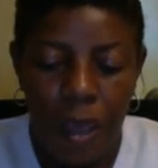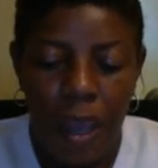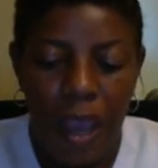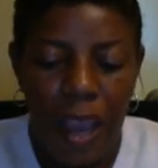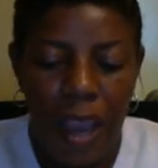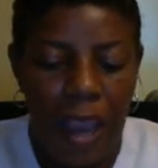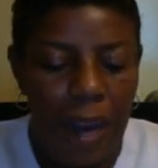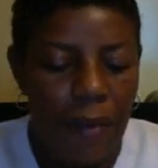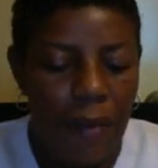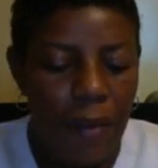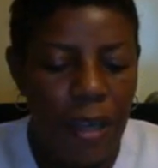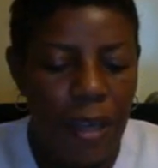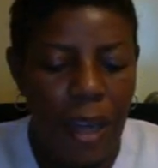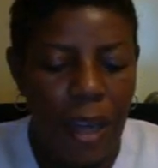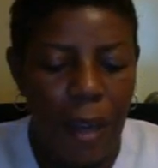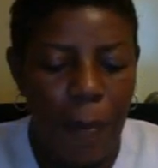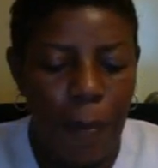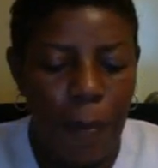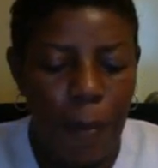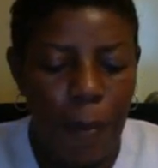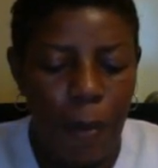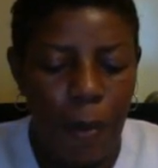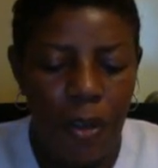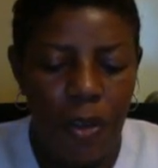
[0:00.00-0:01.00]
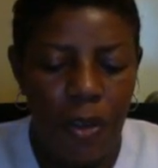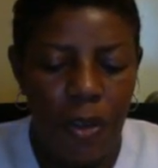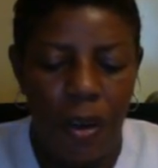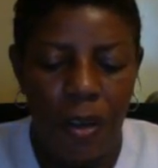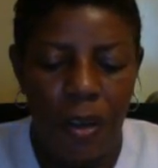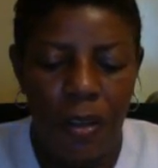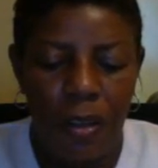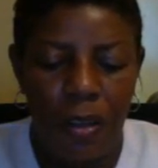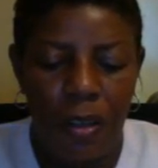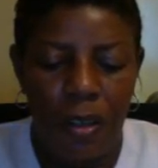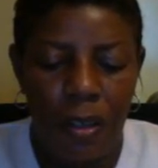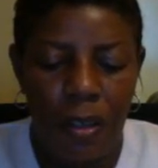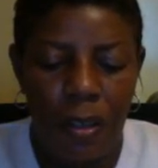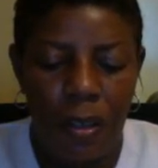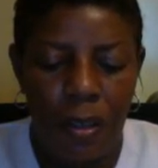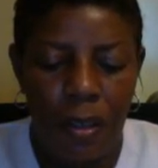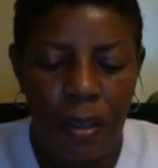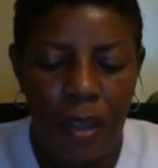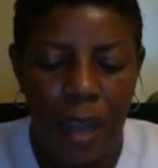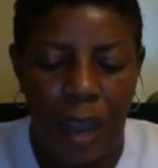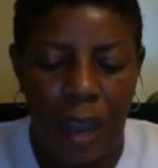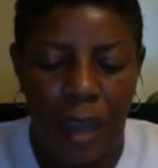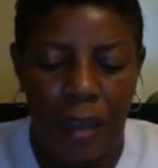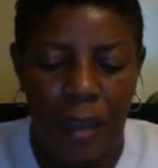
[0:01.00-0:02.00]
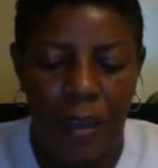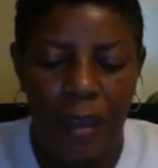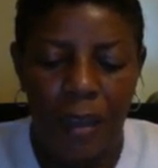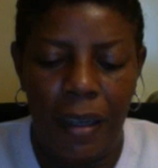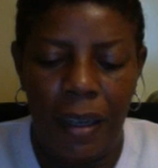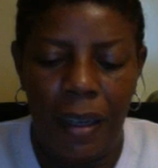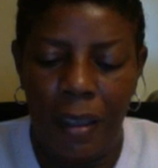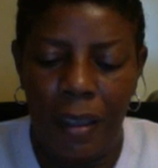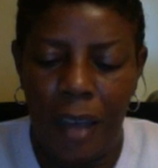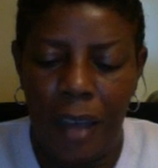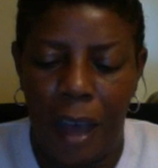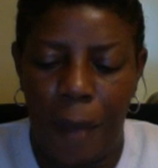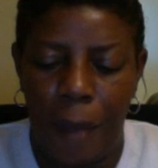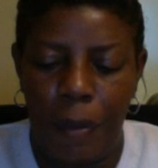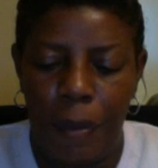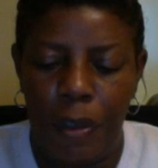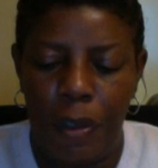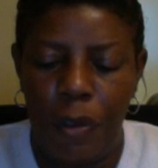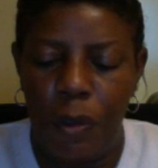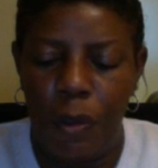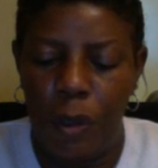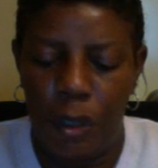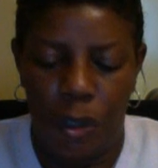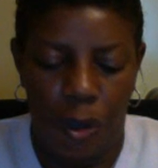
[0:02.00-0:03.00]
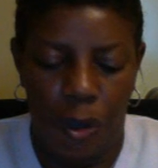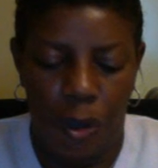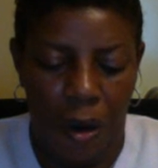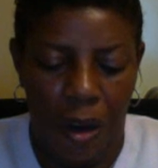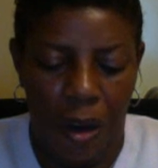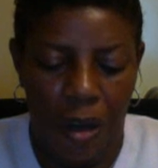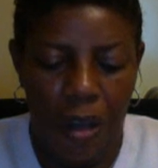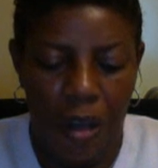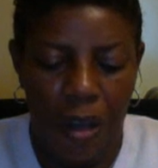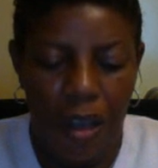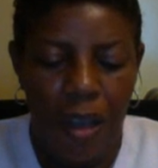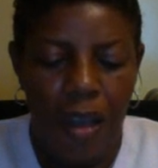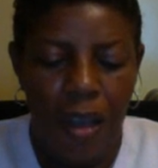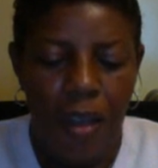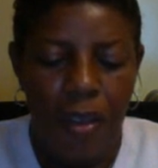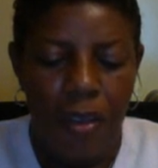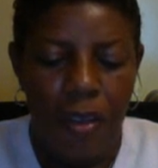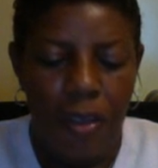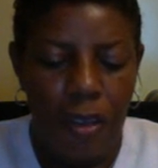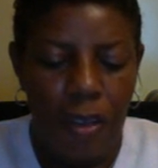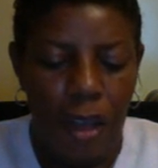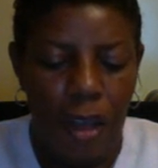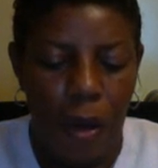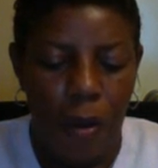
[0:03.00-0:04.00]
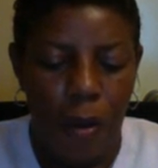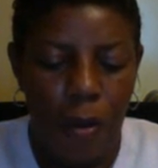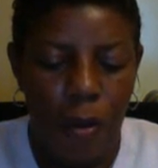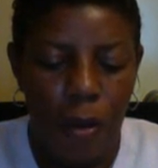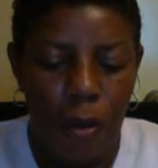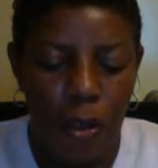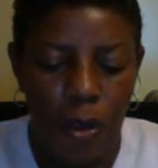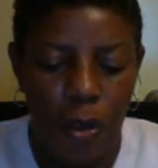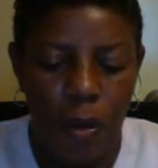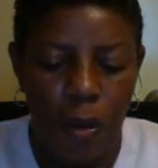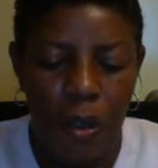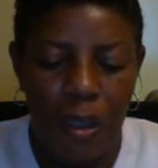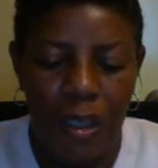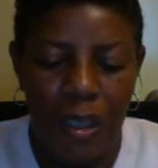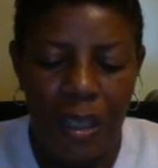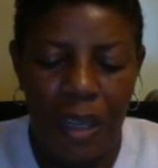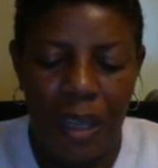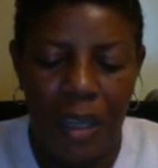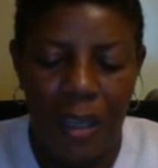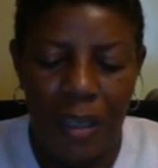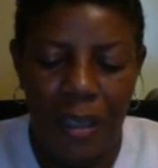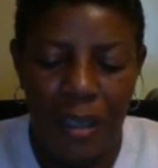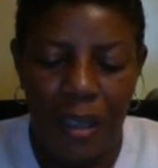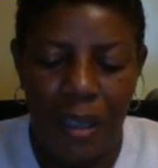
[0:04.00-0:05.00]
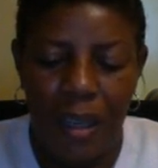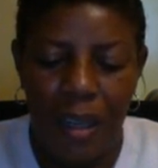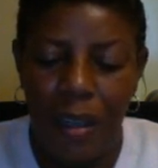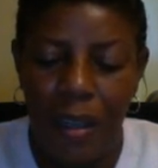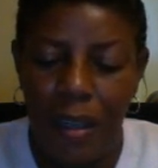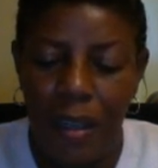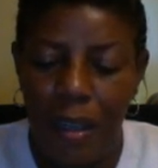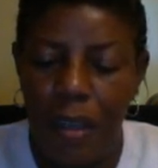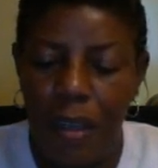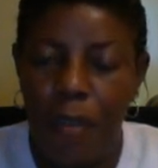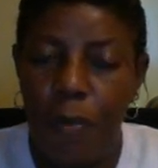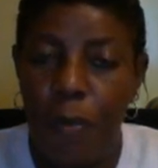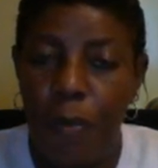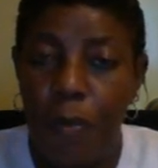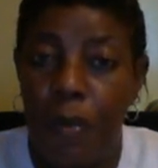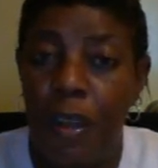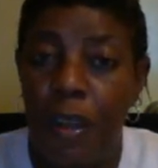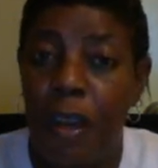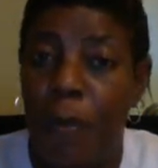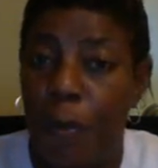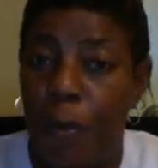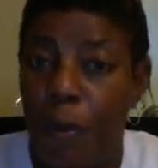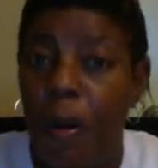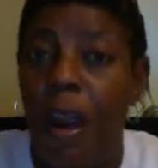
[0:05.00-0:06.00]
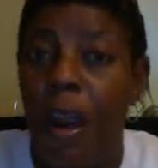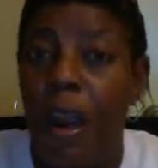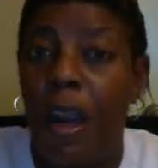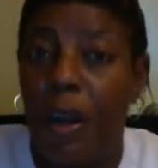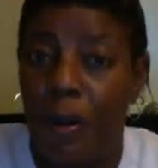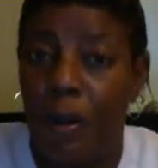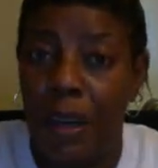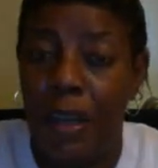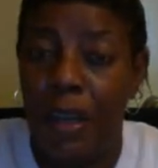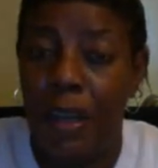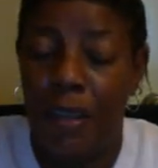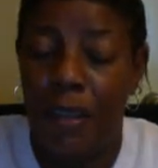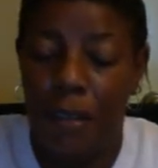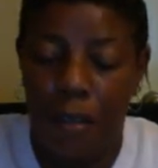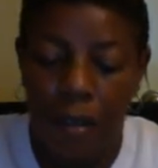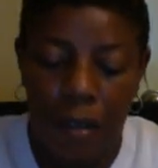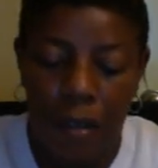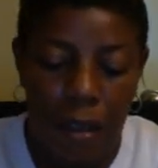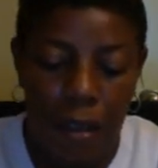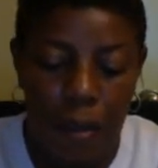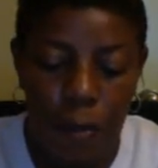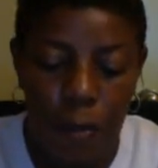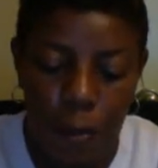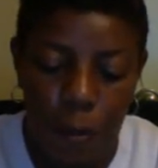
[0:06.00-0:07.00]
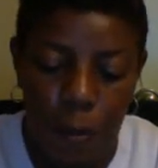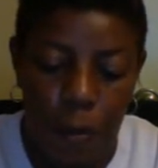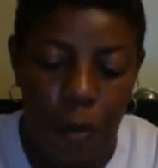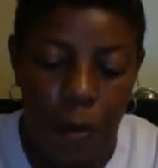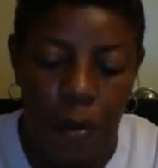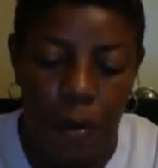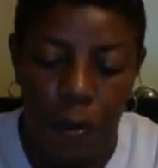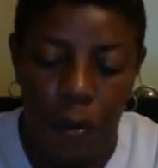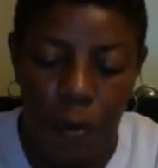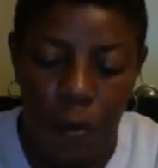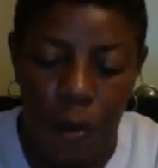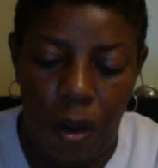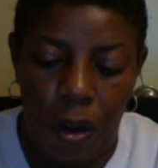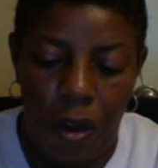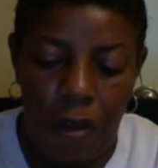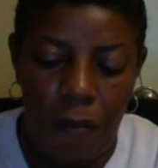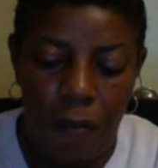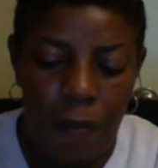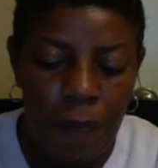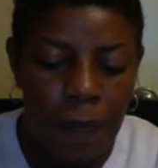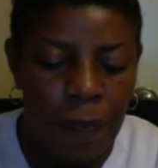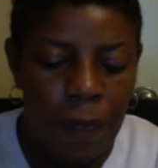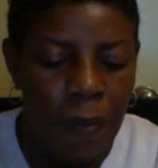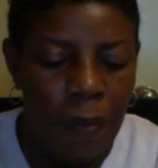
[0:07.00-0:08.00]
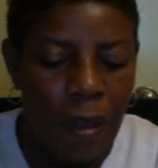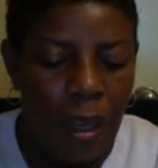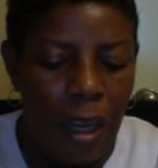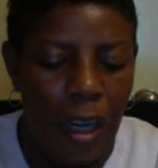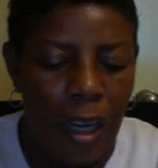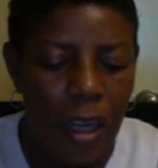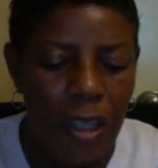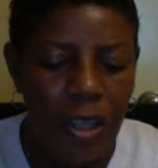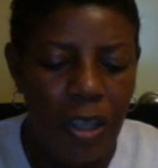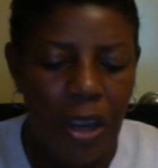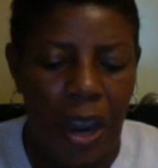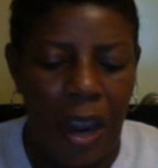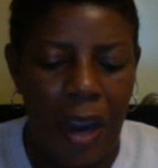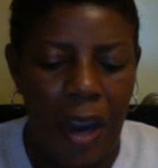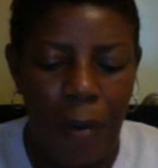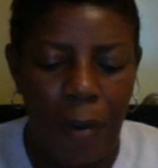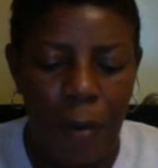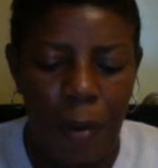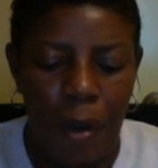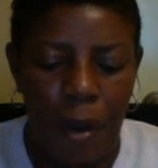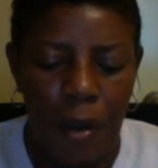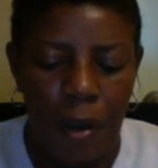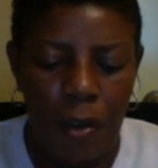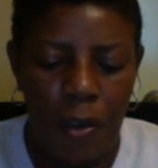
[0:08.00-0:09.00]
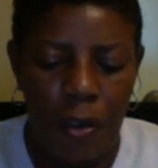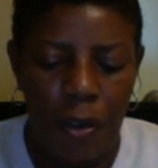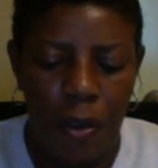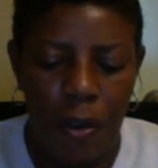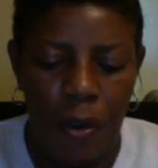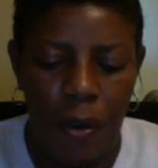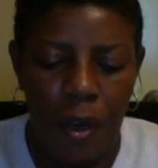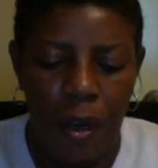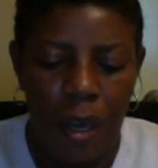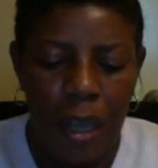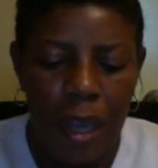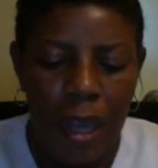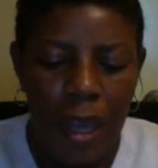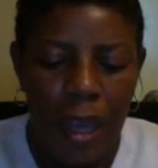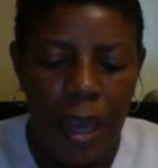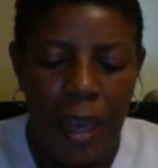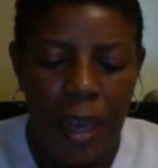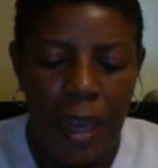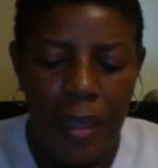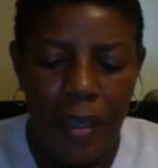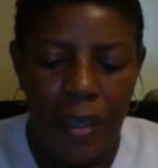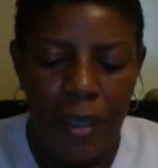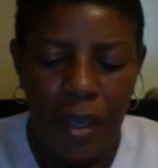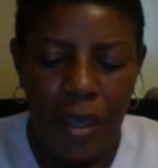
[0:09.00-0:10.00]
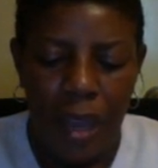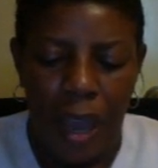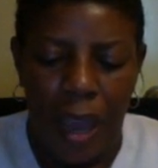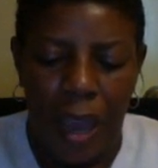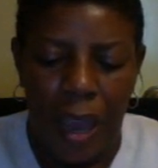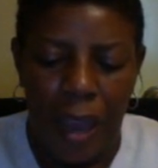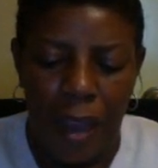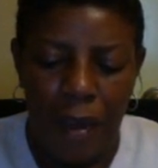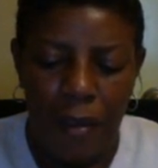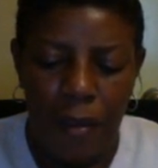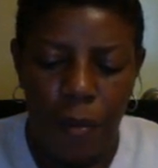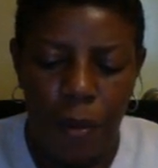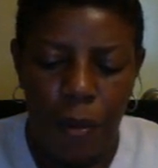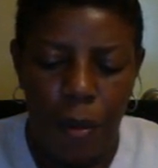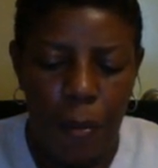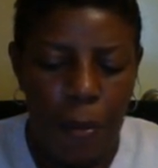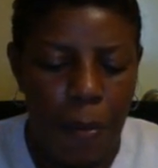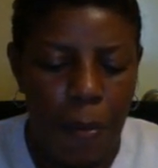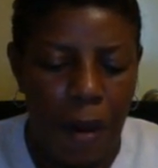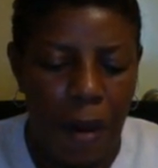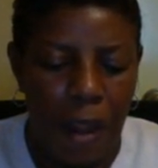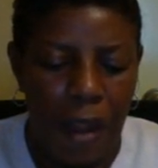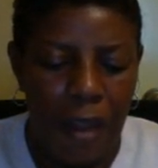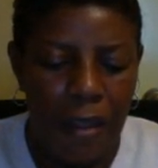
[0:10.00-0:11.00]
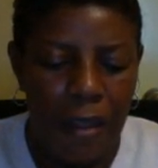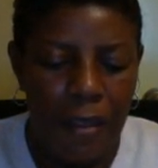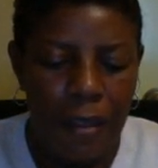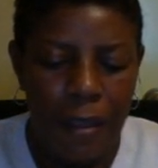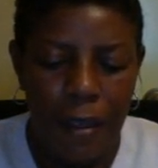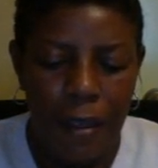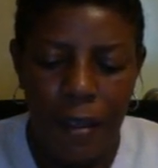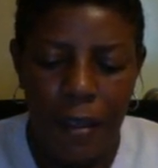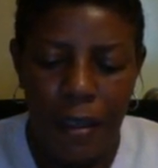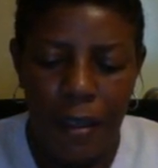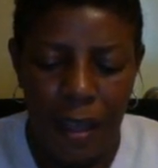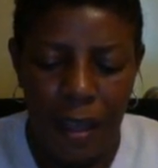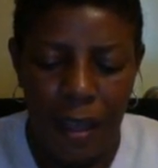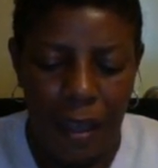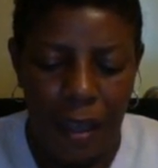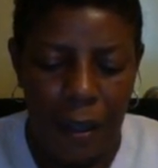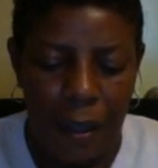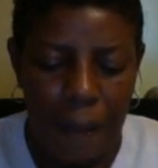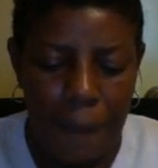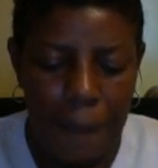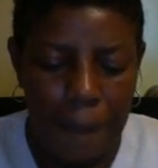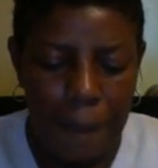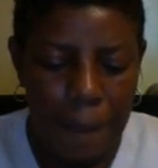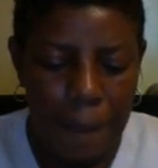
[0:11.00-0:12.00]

Everyday points are tallied and copied to a chart so students can see their progress. It was put on the wall. Each item in our store is tagged with a price ticket.